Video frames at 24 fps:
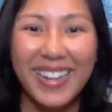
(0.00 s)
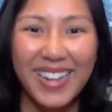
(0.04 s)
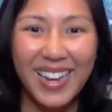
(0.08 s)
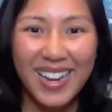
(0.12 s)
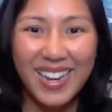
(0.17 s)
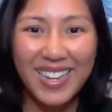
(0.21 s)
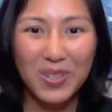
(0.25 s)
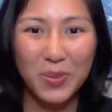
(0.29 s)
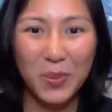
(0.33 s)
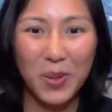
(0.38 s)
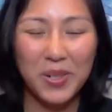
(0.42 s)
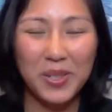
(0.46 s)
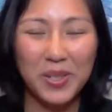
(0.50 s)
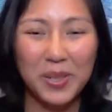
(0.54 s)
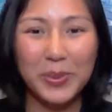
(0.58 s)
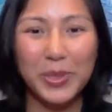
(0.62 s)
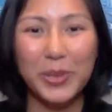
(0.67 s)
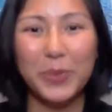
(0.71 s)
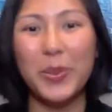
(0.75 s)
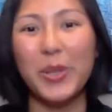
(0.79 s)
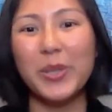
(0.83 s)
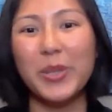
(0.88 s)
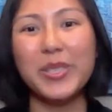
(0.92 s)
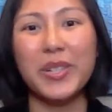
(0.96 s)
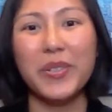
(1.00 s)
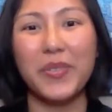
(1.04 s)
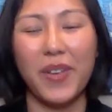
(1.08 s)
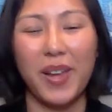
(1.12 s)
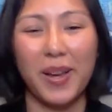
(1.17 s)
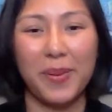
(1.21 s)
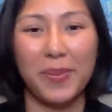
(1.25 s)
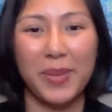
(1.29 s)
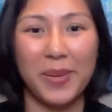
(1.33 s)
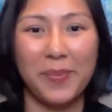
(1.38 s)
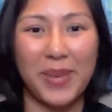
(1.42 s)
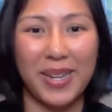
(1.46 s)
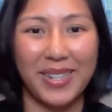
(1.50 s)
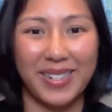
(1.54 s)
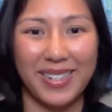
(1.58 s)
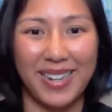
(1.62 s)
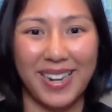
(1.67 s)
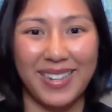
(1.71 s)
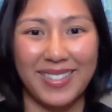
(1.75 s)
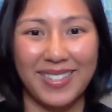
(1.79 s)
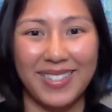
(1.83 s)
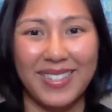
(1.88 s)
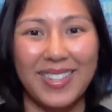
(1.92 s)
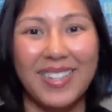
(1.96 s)
Hey guys, welcome to Multifamily
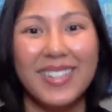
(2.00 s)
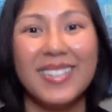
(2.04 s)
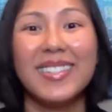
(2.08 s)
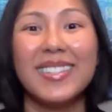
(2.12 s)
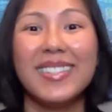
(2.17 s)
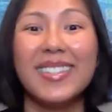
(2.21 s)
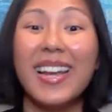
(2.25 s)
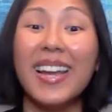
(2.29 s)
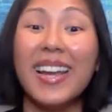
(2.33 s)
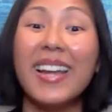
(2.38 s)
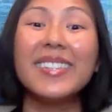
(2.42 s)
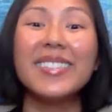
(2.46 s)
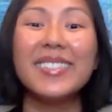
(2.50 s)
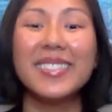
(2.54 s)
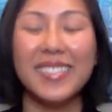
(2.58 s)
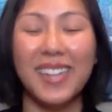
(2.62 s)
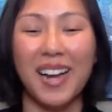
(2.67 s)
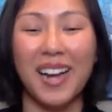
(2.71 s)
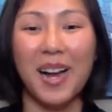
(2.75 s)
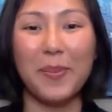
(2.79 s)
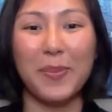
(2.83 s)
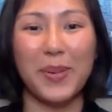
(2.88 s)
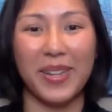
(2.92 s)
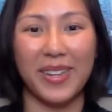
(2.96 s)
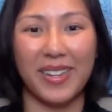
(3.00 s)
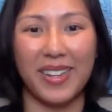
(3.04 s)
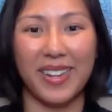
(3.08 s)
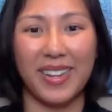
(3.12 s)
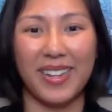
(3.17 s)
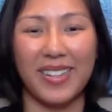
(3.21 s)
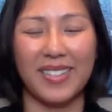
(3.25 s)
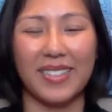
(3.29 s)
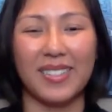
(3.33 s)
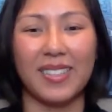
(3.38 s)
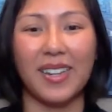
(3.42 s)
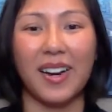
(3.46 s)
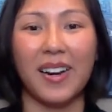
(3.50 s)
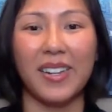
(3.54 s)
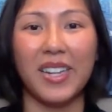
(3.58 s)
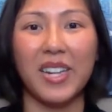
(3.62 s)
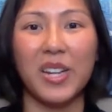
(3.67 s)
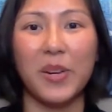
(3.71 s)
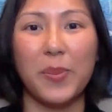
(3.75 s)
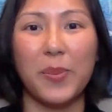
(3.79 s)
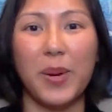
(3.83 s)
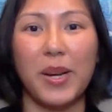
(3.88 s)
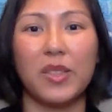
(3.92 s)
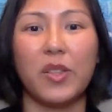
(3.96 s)
Mondays. Today's topic is
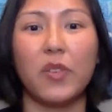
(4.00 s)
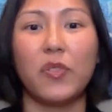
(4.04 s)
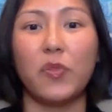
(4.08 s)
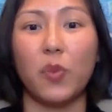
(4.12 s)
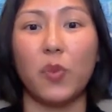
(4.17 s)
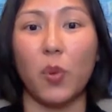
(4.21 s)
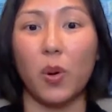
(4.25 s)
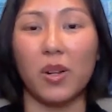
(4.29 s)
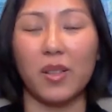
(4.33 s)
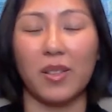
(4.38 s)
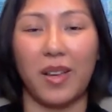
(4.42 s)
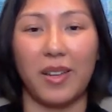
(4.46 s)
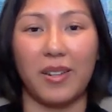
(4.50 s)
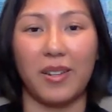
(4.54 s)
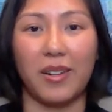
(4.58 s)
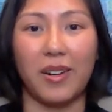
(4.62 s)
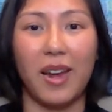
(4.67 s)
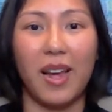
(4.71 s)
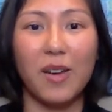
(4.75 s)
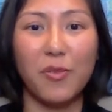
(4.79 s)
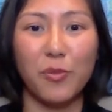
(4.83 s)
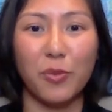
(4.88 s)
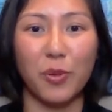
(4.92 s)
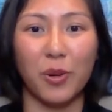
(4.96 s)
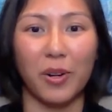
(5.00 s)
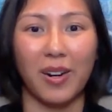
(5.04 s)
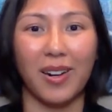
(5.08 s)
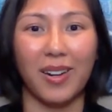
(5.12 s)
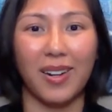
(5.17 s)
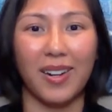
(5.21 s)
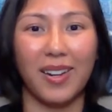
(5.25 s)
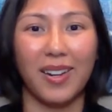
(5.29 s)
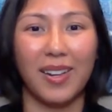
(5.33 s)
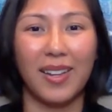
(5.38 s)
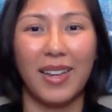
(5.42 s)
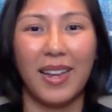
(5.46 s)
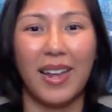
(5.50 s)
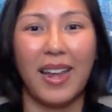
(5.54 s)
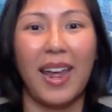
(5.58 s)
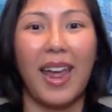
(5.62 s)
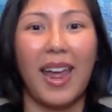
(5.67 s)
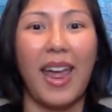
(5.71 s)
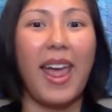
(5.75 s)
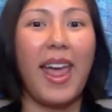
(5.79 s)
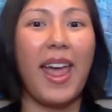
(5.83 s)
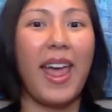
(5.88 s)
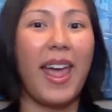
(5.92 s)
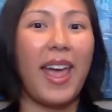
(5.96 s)
talking about the four letter F word.
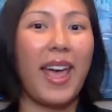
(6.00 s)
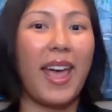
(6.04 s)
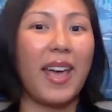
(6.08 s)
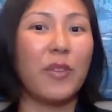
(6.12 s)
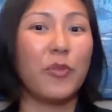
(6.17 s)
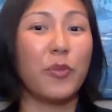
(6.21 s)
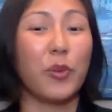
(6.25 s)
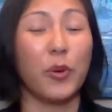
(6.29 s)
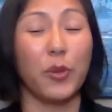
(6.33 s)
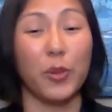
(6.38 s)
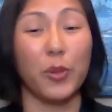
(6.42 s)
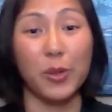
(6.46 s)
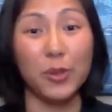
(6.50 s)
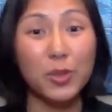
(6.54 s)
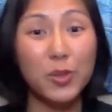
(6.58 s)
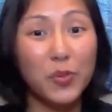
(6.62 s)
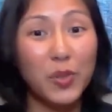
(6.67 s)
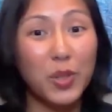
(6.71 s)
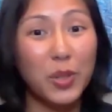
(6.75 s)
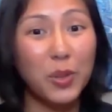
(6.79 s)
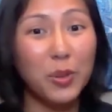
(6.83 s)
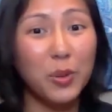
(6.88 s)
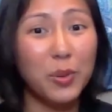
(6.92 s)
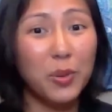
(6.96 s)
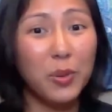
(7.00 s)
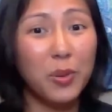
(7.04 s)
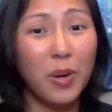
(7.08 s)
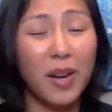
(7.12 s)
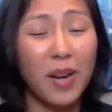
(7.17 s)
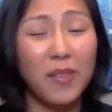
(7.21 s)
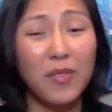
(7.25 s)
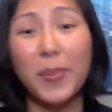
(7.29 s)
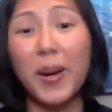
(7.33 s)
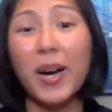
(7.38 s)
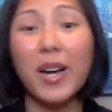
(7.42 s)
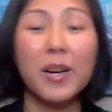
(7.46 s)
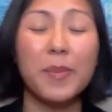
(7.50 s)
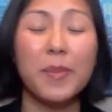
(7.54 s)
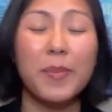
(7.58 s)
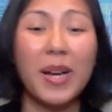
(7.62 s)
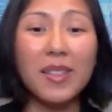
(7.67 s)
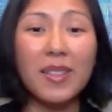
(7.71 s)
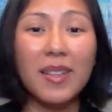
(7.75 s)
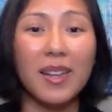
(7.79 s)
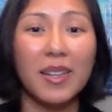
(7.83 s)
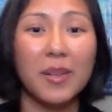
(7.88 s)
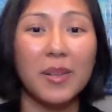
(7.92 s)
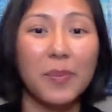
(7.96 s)
And for those of you who have a potty
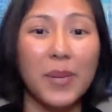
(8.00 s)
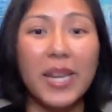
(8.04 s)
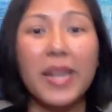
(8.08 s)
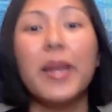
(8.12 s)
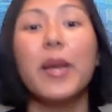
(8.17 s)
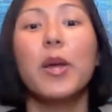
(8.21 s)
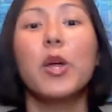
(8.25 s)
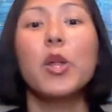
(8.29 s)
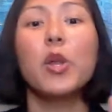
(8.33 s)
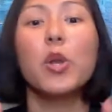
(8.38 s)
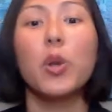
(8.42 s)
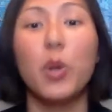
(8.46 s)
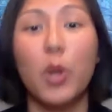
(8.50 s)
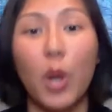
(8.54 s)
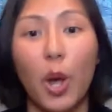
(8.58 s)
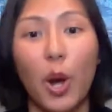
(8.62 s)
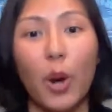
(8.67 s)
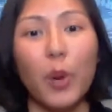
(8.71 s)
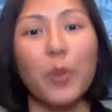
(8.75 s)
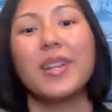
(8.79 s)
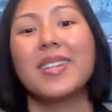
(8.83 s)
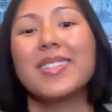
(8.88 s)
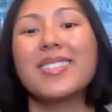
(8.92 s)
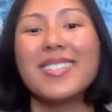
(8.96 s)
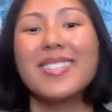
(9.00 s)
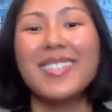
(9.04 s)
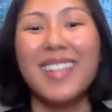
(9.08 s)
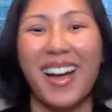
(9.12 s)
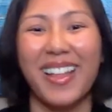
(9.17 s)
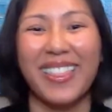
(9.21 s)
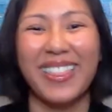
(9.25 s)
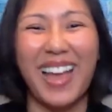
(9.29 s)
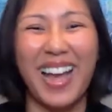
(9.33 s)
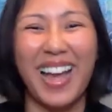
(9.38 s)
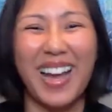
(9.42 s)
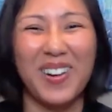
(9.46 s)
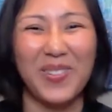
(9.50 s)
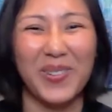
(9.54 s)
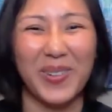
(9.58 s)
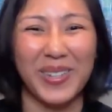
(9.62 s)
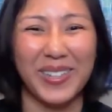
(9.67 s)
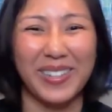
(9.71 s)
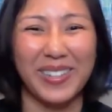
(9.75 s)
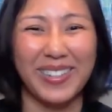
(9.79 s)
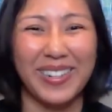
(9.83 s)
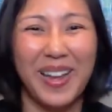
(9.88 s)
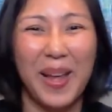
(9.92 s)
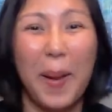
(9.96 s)
mouth like me, no, it's not that
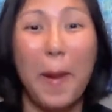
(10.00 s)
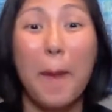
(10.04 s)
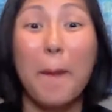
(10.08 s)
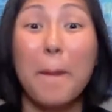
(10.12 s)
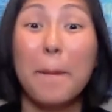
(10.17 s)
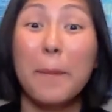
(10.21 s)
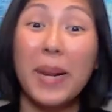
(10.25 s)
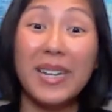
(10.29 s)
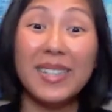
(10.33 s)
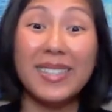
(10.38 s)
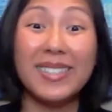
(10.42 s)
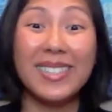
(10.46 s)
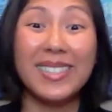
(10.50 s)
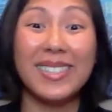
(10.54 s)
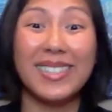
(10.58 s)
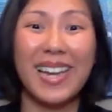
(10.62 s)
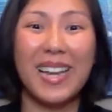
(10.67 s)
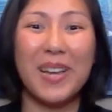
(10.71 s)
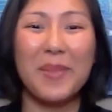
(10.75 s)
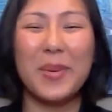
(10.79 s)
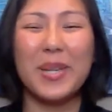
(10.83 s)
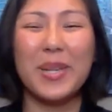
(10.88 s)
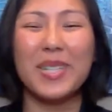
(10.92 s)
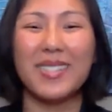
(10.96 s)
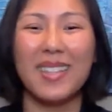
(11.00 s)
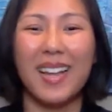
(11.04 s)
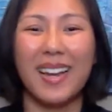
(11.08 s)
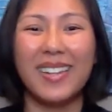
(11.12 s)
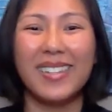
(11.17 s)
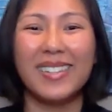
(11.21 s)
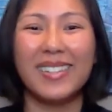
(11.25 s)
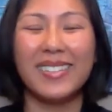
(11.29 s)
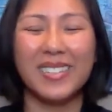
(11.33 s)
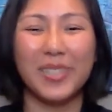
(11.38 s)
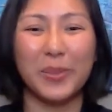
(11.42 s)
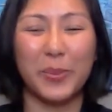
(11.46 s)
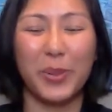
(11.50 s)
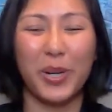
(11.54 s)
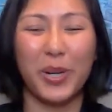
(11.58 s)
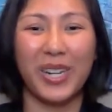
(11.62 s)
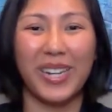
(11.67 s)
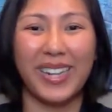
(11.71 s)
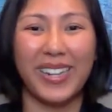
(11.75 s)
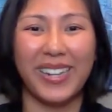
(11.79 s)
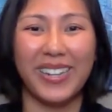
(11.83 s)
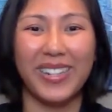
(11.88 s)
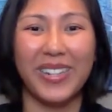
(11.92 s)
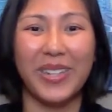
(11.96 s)
word. But today I'm excited to
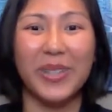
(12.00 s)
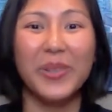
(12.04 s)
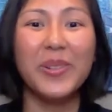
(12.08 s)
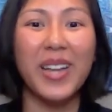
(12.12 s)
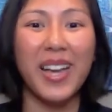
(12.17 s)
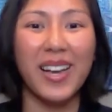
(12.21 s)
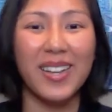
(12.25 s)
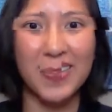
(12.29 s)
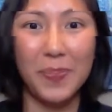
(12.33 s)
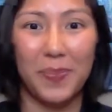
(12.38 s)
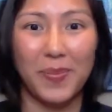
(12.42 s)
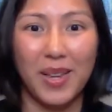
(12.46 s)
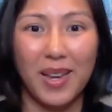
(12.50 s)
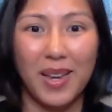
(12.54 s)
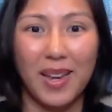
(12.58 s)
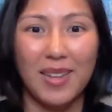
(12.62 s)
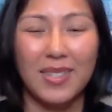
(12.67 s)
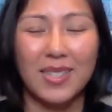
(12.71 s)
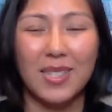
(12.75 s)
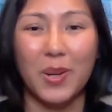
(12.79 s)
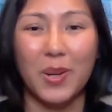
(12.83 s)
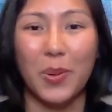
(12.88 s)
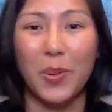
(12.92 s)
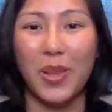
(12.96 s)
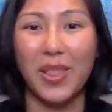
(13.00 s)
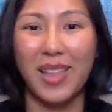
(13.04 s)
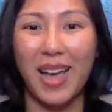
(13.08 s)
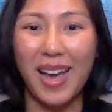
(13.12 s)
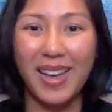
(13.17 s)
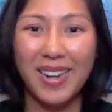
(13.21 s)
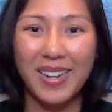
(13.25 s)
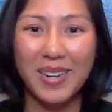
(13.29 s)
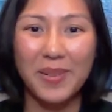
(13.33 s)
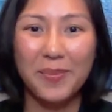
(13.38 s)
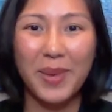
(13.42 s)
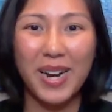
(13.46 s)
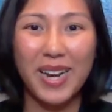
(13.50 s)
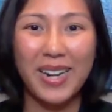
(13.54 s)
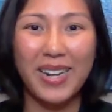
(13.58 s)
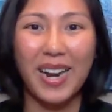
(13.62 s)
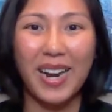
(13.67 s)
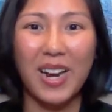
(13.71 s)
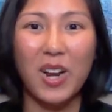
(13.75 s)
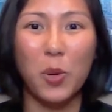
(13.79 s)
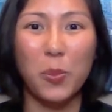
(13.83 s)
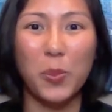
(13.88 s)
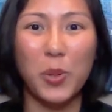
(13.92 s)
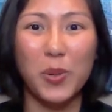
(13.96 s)
bring in a new guest. So, with that in
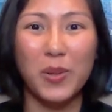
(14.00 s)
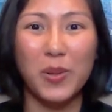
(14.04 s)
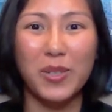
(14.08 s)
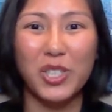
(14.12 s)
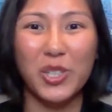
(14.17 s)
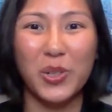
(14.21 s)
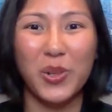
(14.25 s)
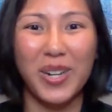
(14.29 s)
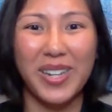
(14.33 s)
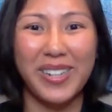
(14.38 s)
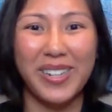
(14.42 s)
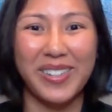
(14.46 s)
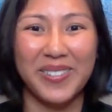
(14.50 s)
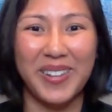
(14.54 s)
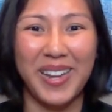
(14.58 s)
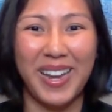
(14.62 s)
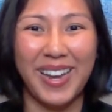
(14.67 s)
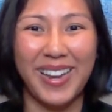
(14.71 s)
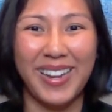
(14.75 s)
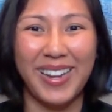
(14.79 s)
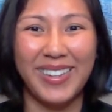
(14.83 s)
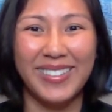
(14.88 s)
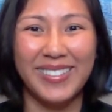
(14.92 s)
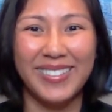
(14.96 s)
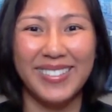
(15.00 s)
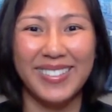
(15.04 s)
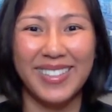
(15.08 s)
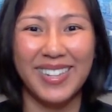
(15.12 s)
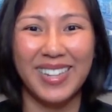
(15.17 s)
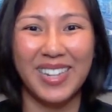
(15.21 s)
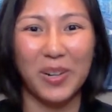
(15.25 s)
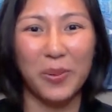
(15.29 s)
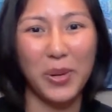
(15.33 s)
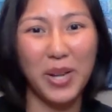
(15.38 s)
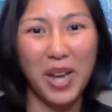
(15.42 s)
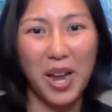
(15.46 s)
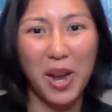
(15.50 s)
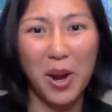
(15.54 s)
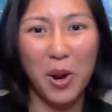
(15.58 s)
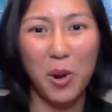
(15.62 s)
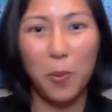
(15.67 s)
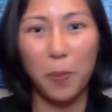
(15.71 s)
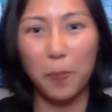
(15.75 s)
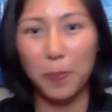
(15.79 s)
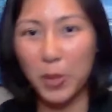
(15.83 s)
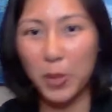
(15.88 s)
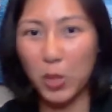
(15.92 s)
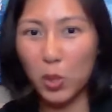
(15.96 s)
mind, I hope you enjoy it, okay? Here we
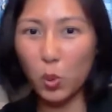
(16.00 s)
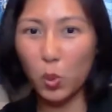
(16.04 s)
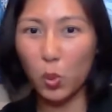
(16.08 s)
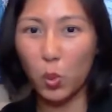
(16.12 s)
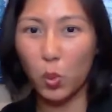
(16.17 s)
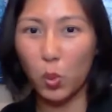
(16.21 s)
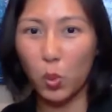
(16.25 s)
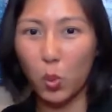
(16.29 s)
go.